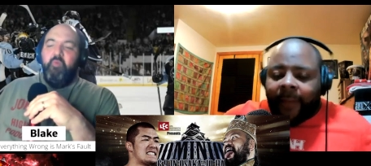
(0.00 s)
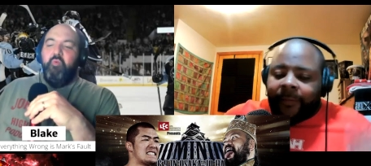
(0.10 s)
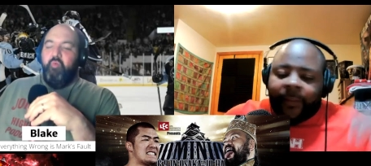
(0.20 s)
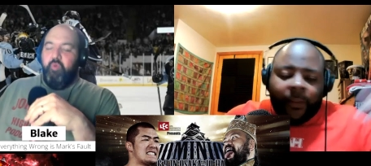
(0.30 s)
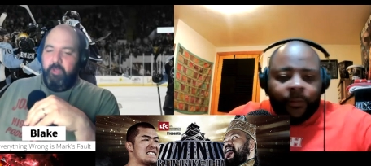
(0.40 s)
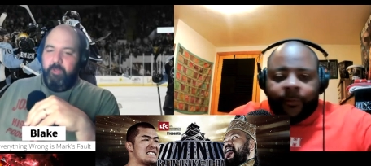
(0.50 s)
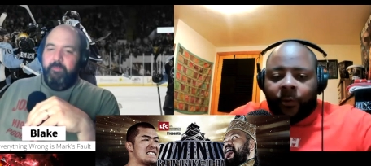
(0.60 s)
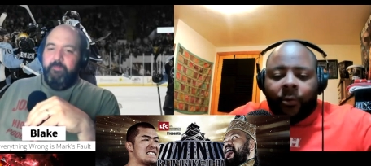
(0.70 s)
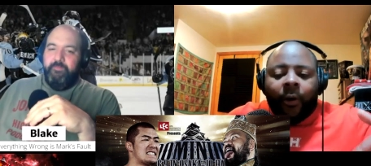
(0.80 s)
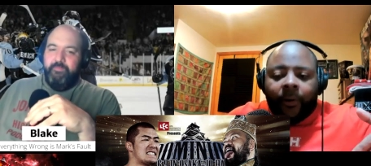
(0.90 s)
Speaker 1: And for hmm. those of you
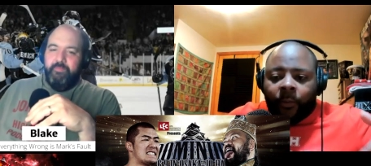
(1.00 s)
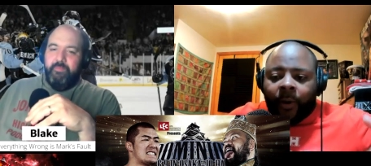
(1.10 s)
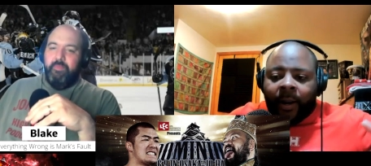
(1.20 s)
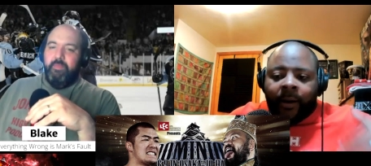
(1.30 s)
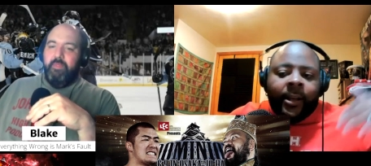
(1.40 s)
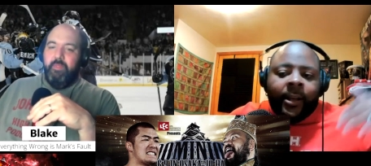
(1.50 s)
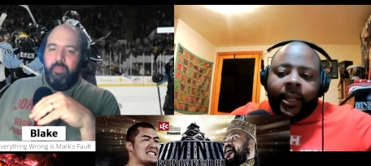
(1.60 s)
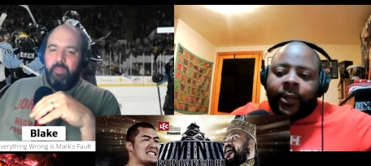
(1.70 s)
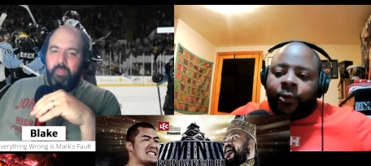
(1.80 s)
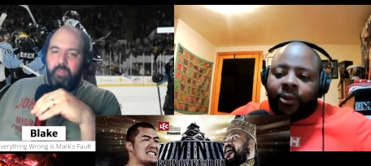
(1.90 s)
who aren't aware,
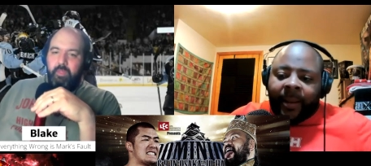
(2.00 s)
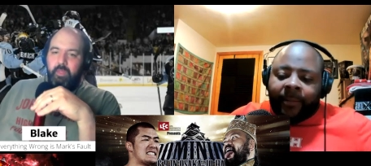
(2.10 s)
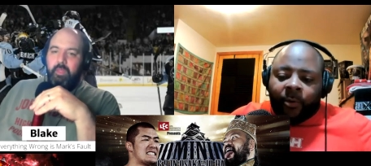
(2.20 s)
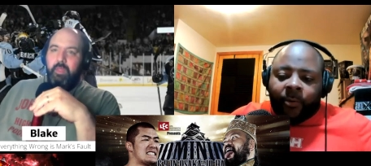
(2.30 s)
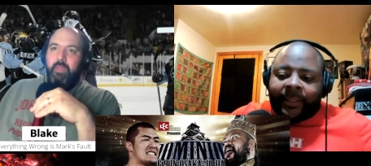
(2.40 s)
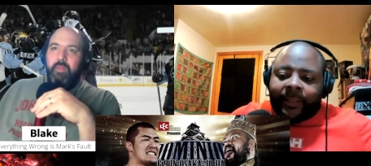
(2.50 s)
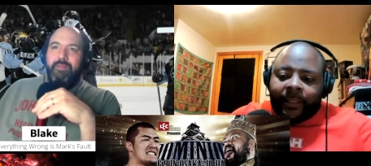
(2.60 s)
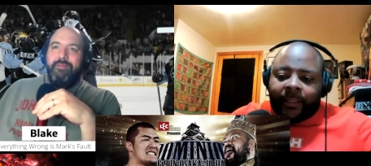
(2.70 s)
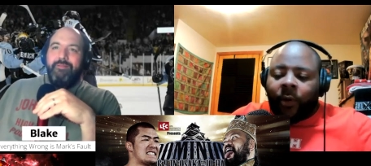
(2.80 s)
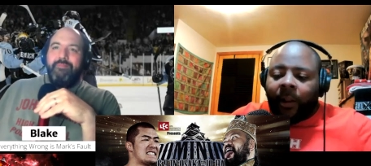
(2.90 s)
in New Japan Pro Wrestling, a
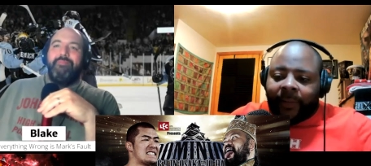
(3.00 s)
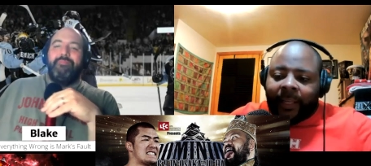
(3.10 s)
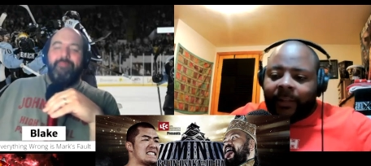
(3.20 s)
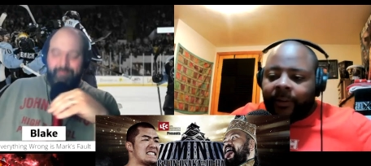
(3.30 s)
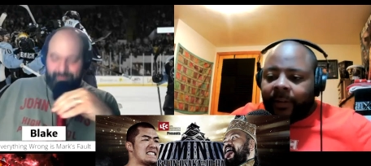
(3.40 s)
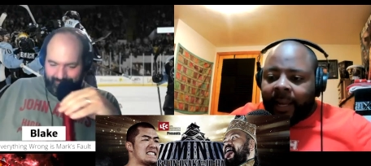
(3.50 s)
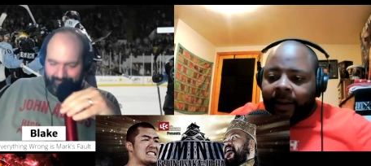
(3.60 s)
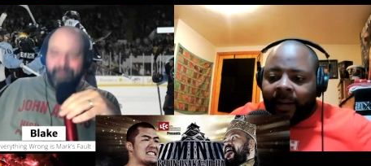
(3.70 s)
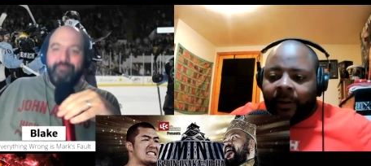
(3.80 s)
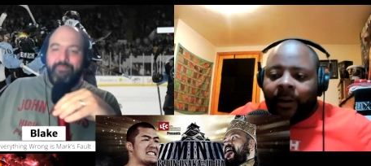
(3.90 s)
disqualification or
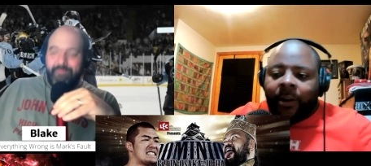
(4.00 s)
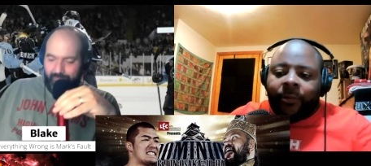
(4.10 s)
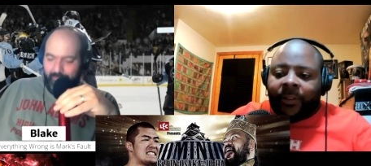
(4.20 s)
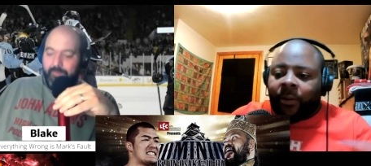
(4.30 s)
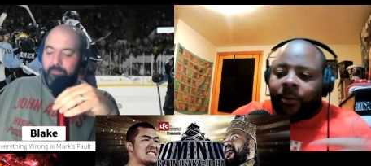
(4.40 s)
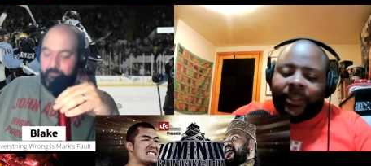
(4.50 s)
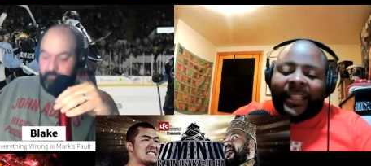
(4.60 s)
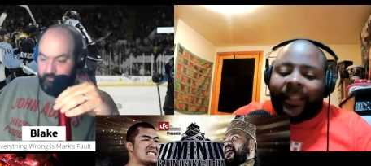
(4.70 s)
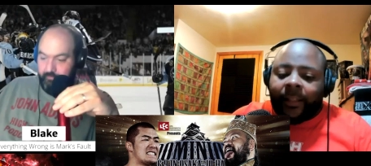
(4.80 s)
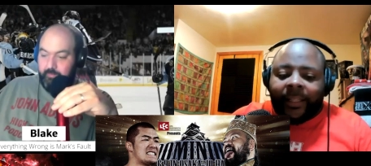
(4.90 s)
countout results
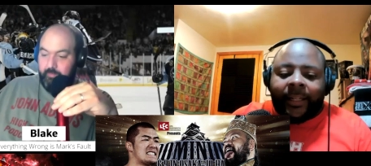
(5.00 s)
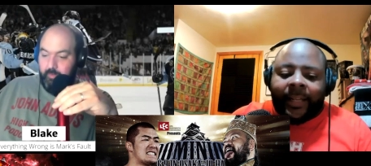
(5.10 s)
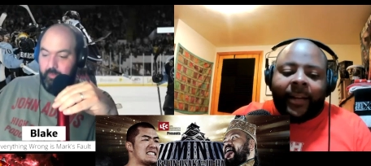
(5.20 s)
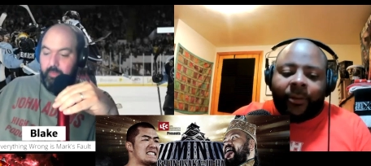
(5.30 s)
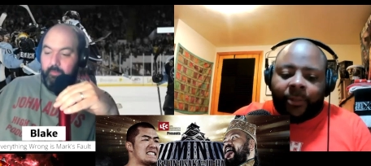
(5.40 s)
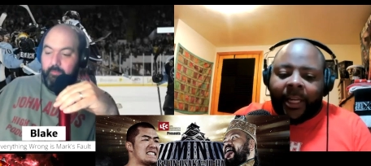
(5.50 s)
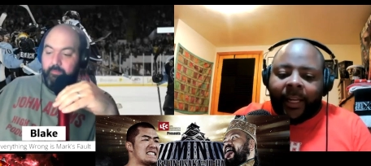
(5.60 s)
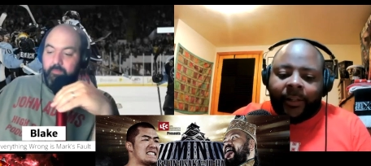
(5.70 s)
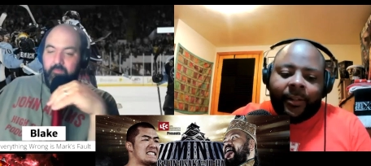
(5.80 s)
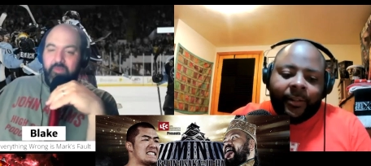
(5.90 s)
still in a title
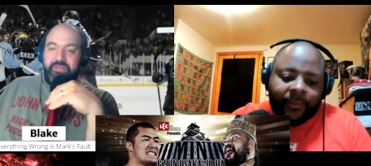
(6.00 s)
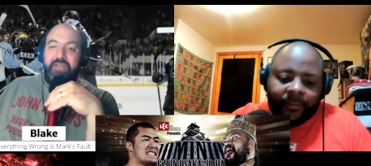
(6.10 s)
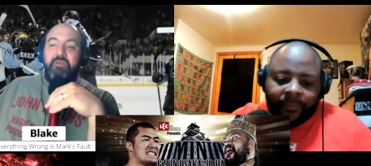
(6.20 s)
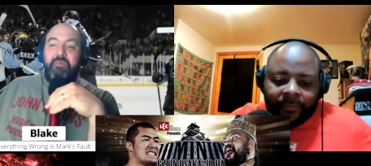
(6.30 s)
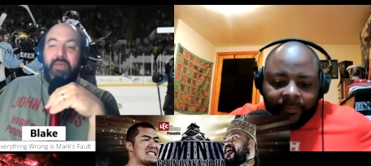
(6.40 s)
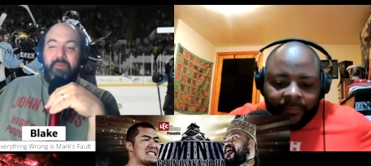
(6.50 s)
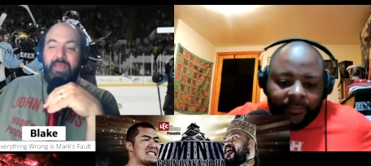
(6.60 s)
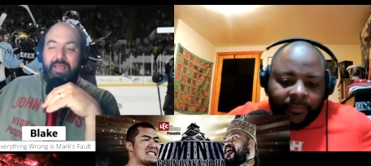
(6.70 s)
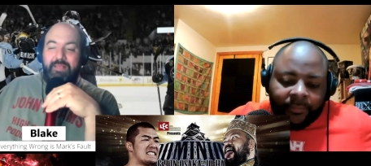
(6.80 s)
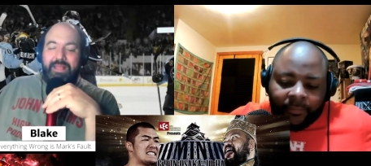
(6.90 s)
change.
Speaker 2: Which I do like.
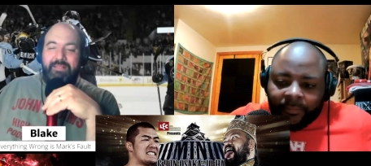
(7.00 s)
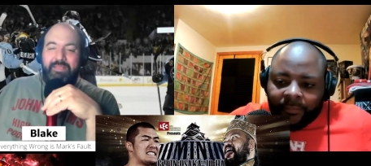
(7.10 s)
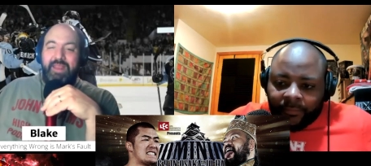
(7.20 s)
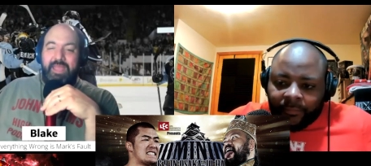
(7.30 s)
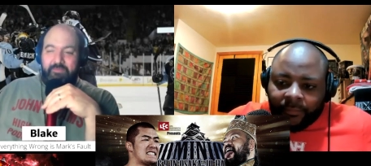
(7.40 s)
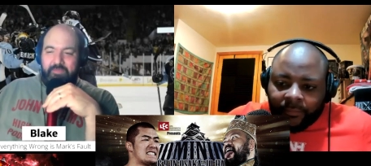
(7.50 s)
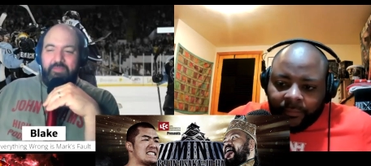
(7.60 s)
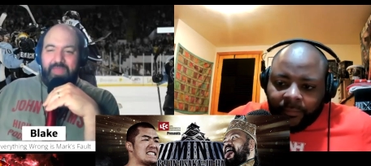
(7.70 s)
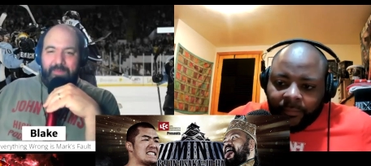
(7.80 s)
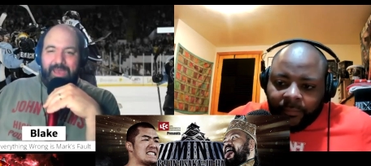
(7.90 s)
That TNA used to
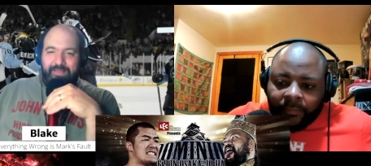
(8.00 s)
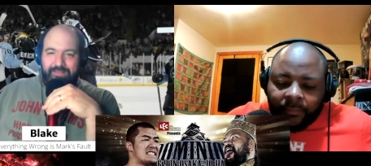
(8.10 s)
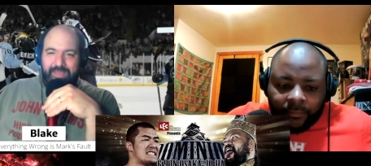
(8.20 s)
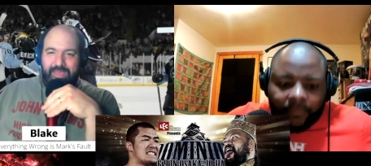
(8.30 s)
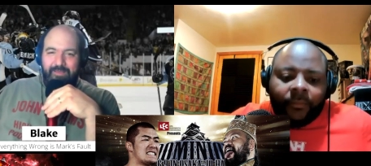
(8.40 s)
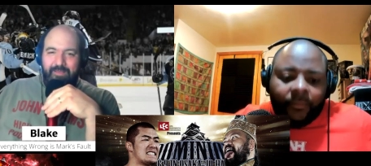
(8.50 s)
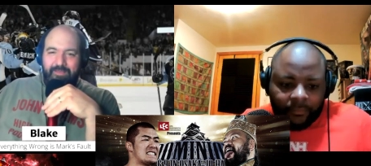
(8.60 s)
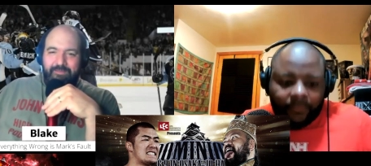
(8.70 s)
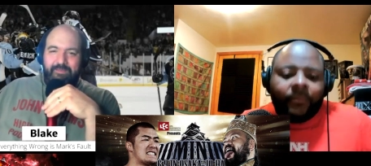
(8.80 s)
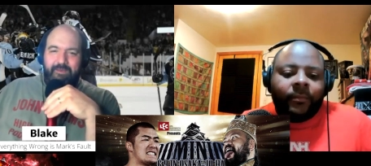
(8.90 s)
do that back in the day.
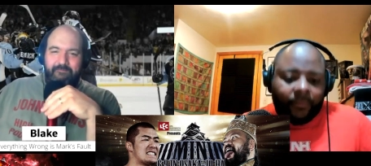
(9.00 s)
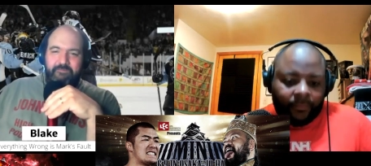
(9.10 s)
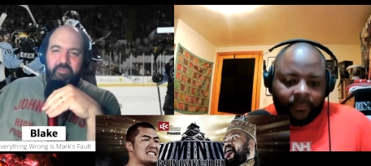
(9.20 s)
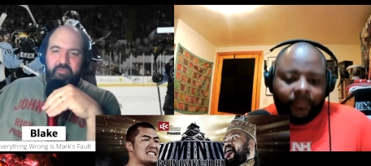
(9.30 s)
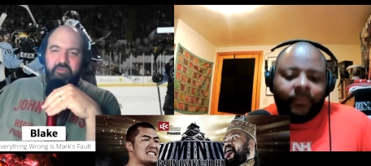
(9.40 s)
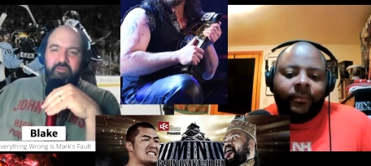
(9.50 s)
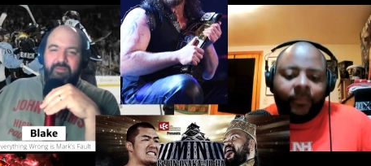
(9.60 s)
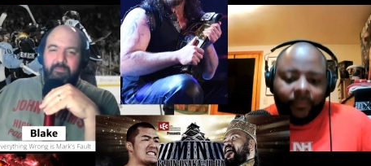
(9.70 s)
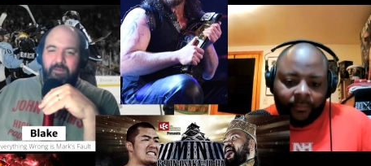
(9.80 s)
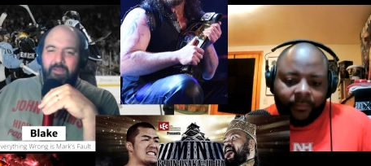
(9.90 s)
So mm-hmm. I don't
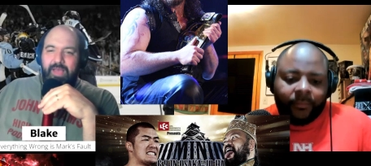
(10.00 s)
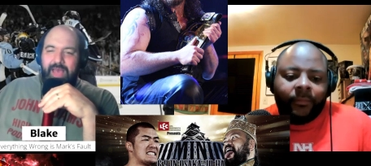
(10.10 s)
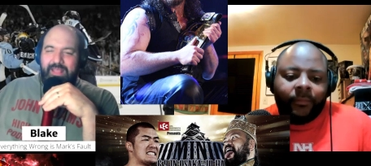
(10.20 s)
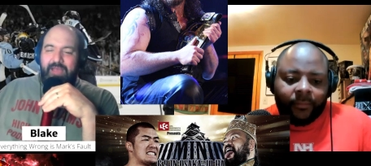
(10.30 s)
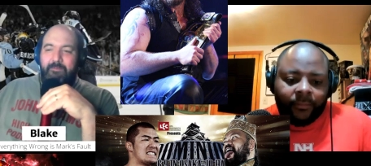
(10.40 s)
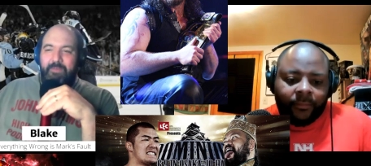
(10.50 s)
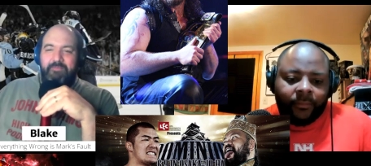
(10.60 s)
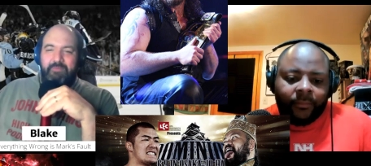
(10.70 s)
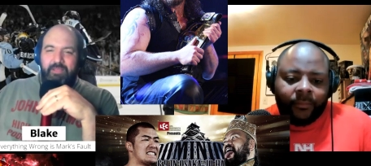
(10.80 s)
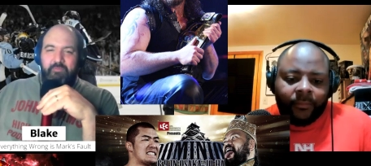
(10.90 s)
remember. That's how
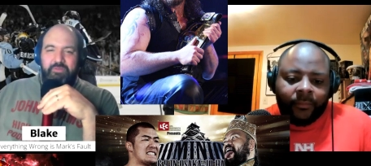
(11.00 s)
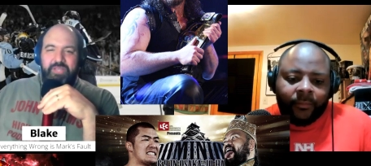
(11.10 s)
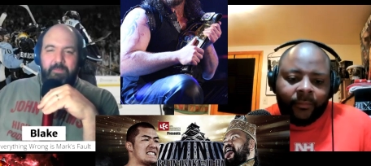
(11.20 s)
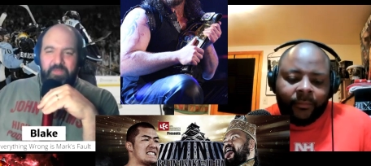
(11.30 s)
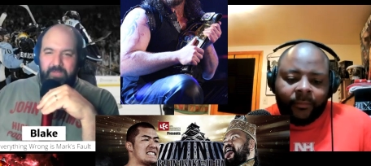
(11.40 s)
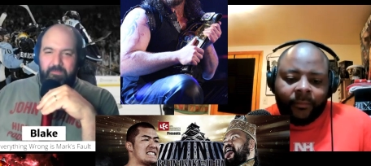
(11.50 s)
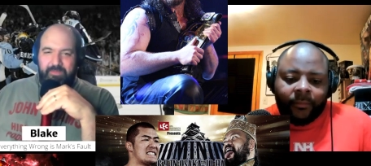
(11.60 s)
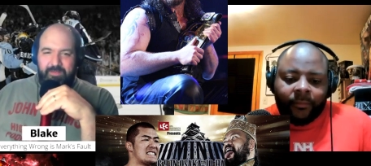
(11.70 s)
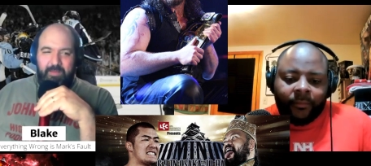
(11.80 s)
Abyss won his world championship with an